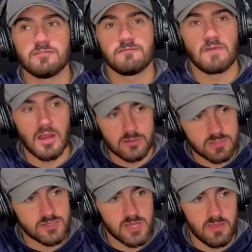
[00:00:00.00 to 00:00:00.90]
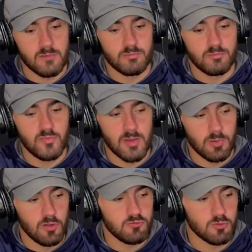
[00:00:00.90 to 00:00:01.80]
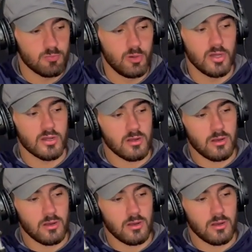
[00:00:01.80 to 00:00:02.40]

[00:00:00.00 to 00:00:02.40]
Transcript: fair to say that Baltimore put,